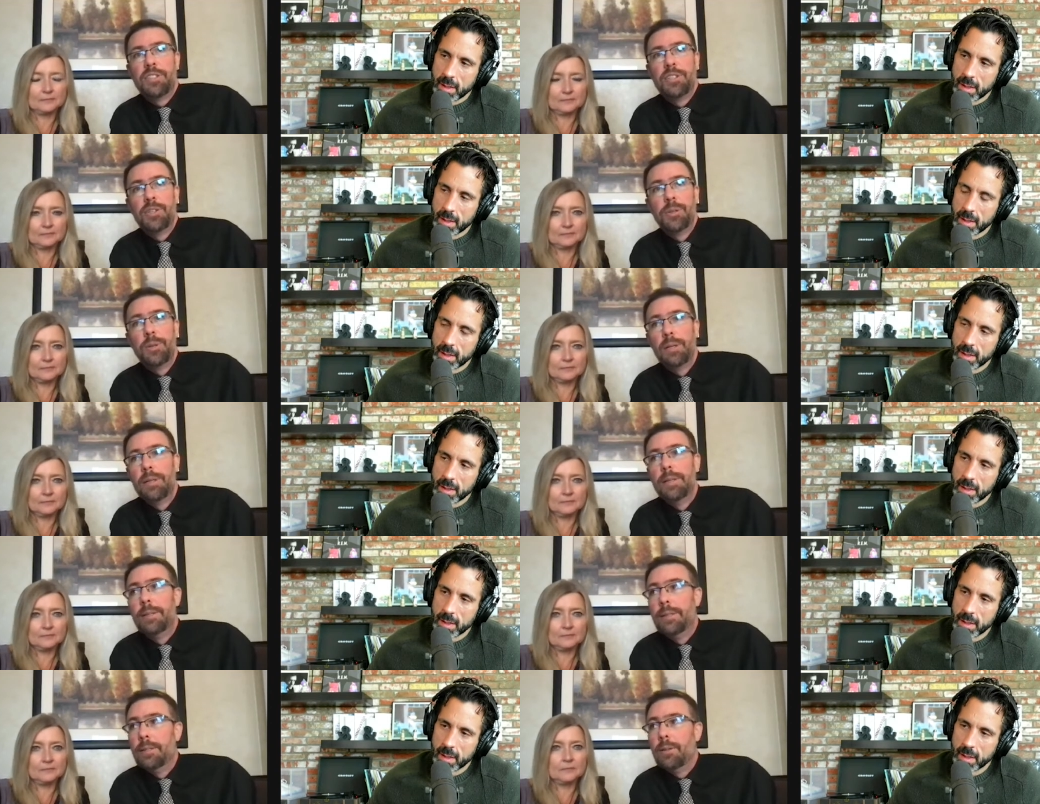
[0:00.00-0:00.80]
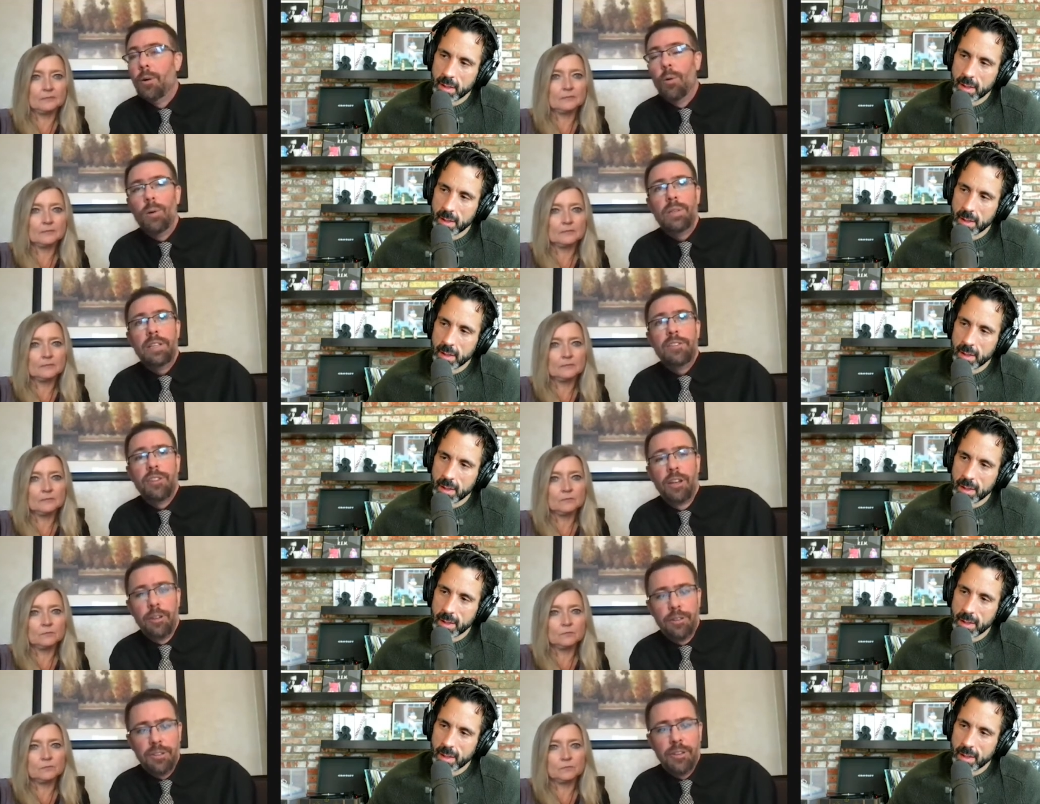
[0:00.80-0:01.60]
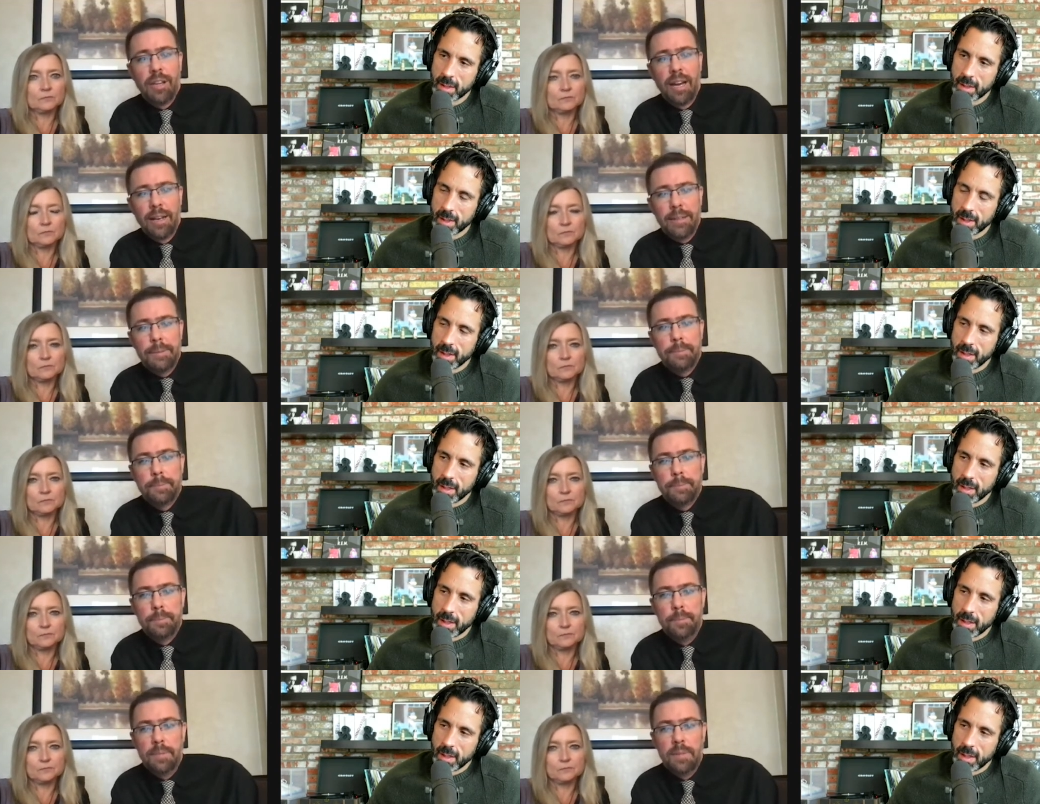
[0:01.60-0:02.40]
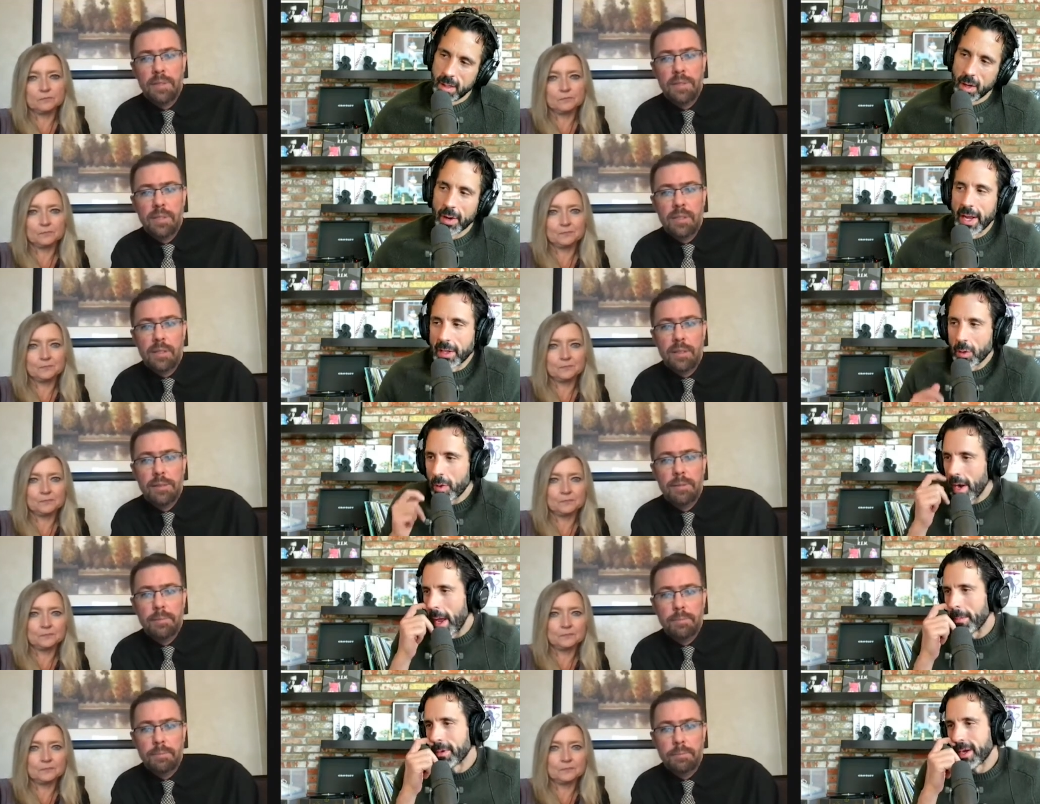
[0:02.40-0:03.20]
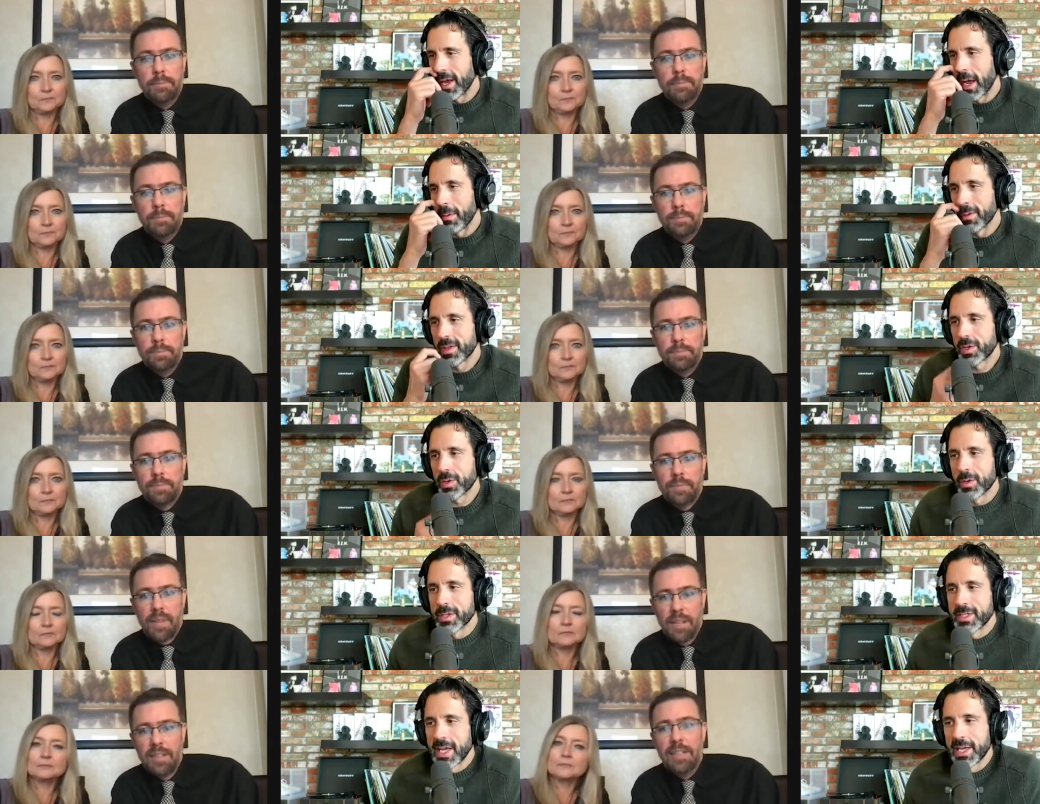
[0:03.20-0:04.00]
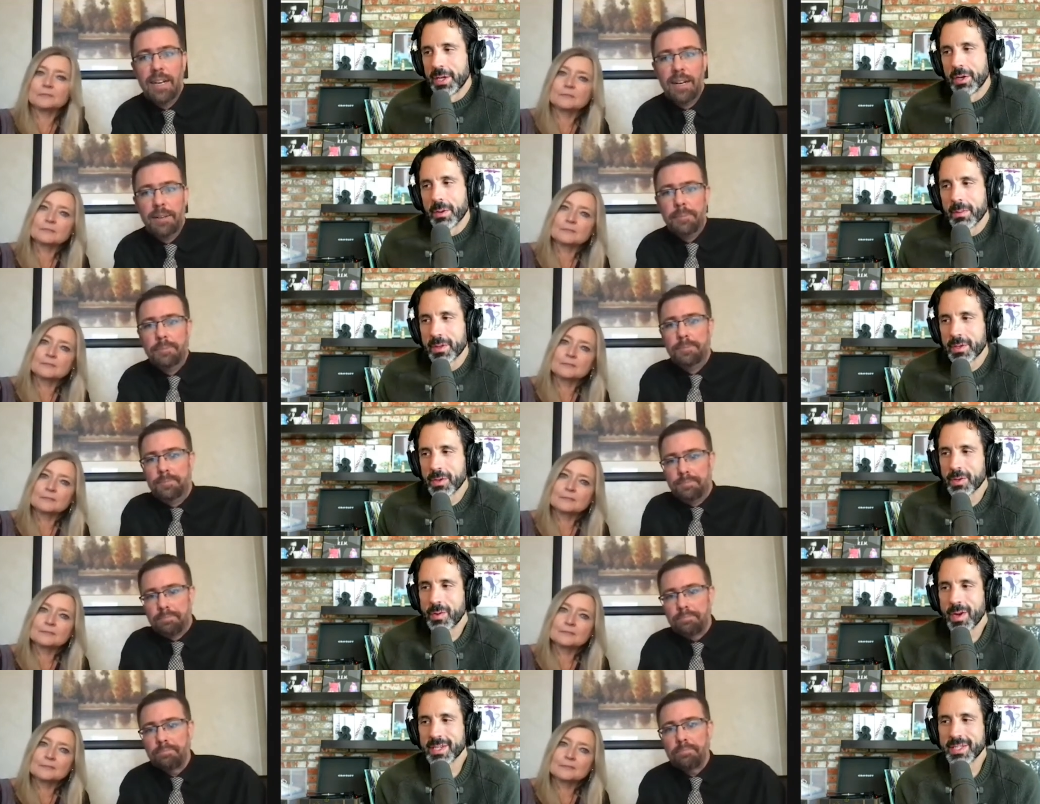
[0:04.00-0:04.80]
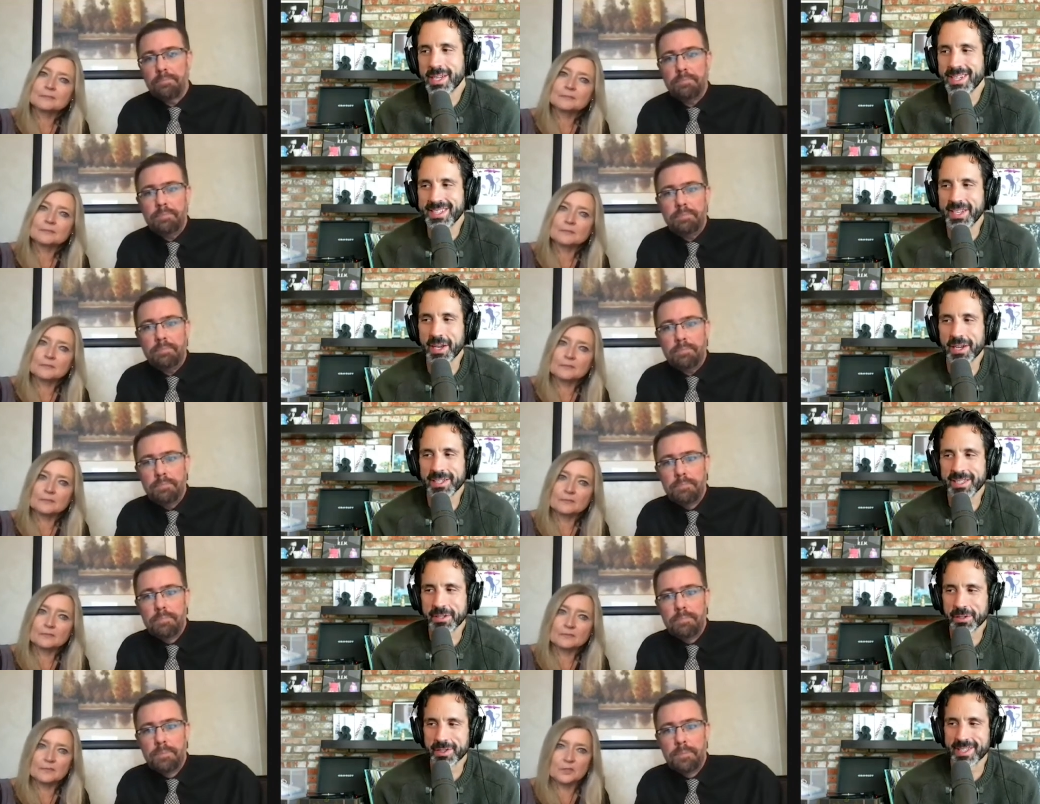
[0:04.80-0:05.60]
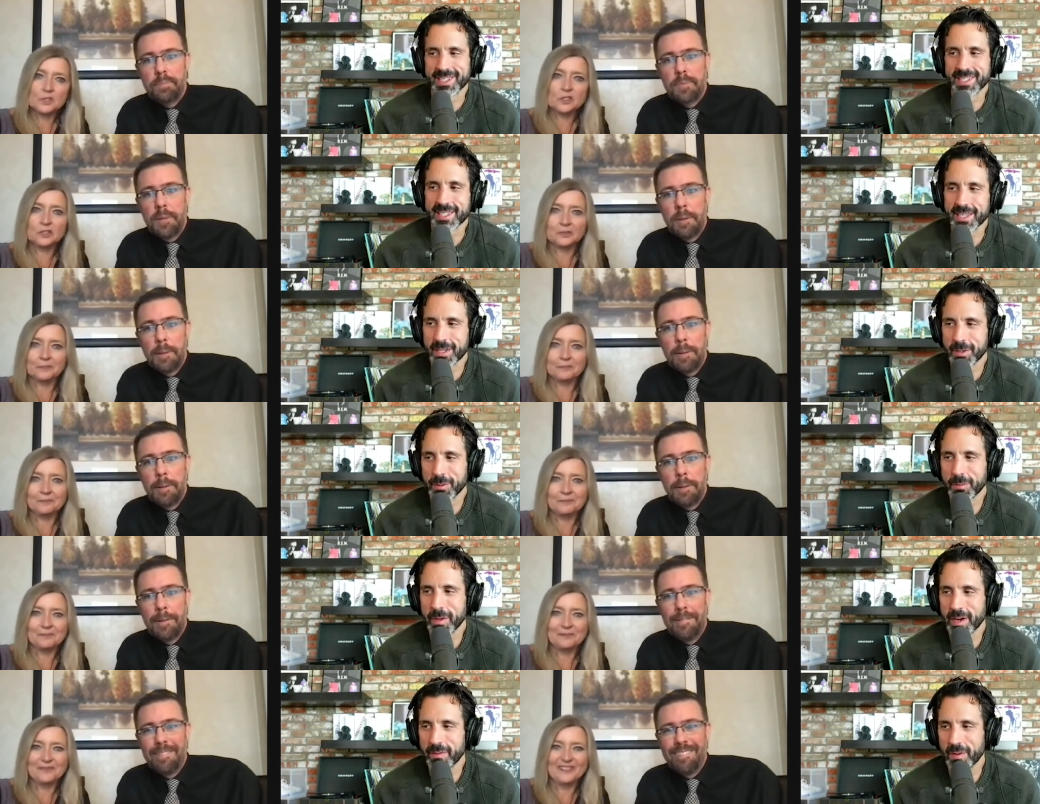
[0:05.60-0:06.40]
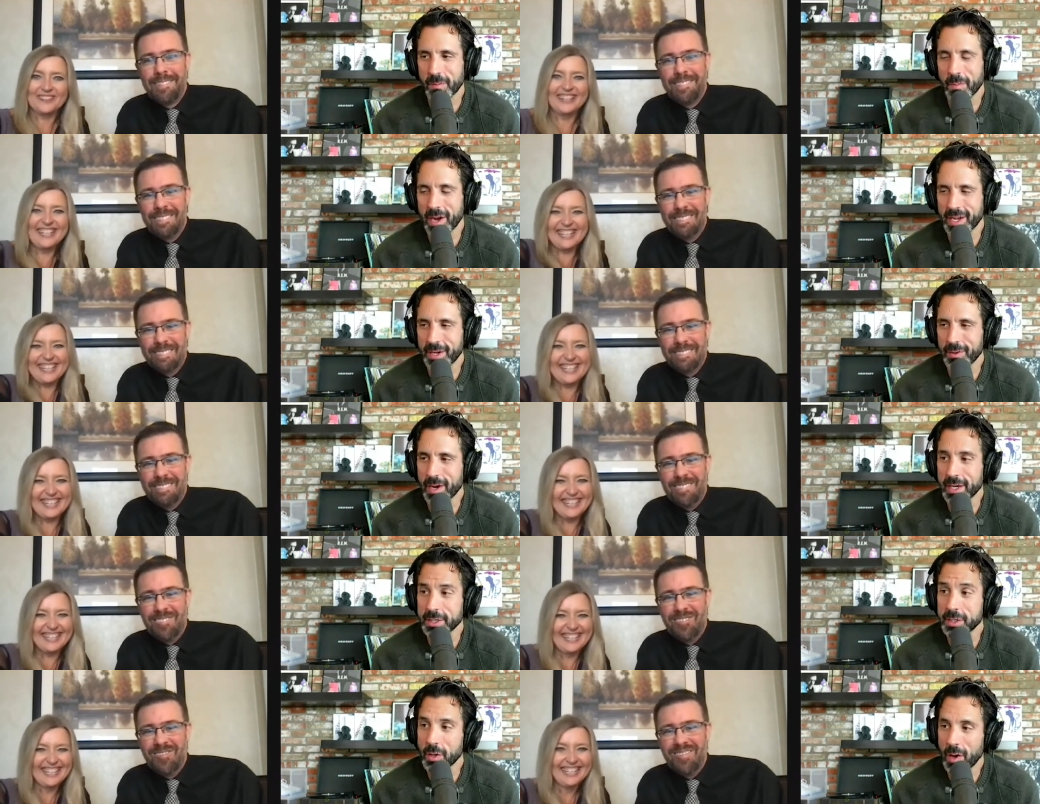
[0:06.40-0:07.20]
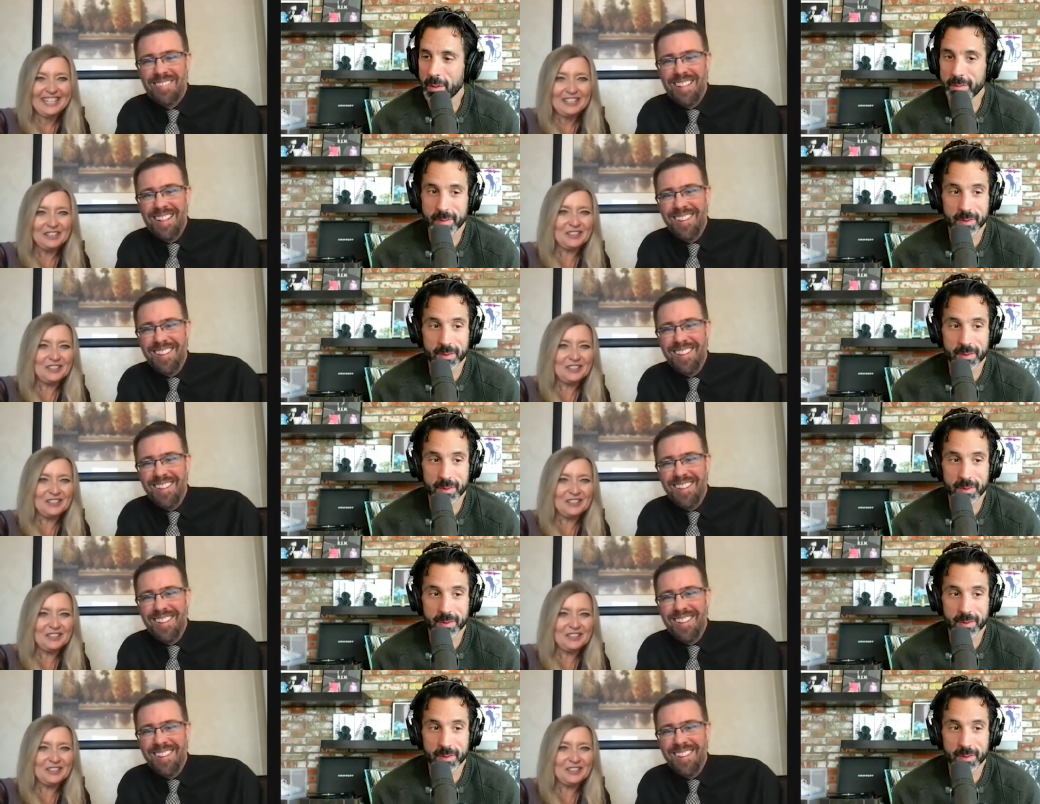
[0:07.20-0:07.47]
Speaker 1: to hold each other to that.
Speaker 2: Okay, Lorna, I'm gonna I'm gonna throw this at you. I'm uh-huh. gonna throw a question at you. See how you deal with this. It's a little bit of a monkey wrench. So I'm gonna